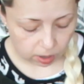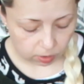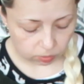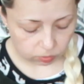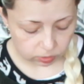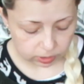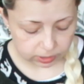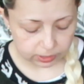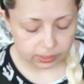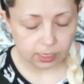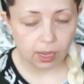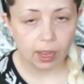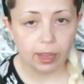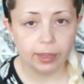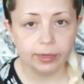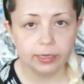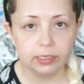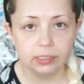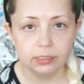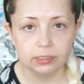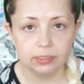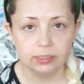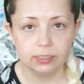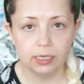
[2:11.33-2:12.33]

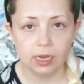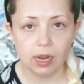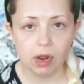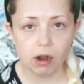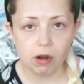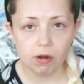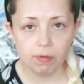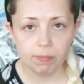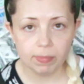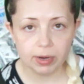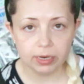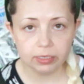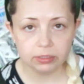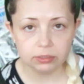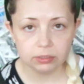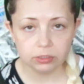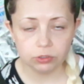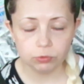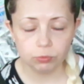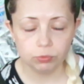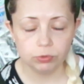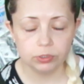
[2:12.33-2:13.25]
recycled garments,